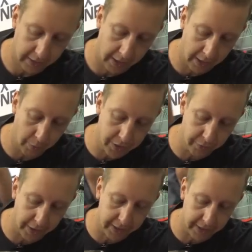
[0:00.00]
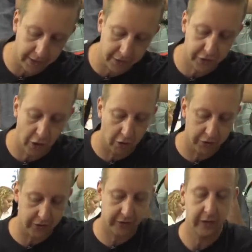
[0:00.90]
And then when you're ready and that's
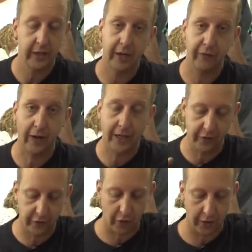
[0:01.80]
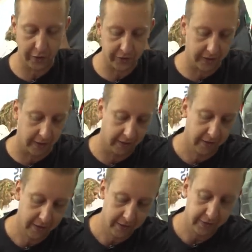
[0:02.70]
charged, inflate your tyre using it.
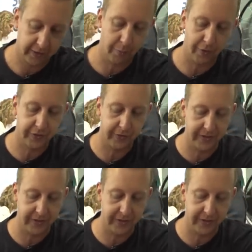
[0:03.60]
The compressor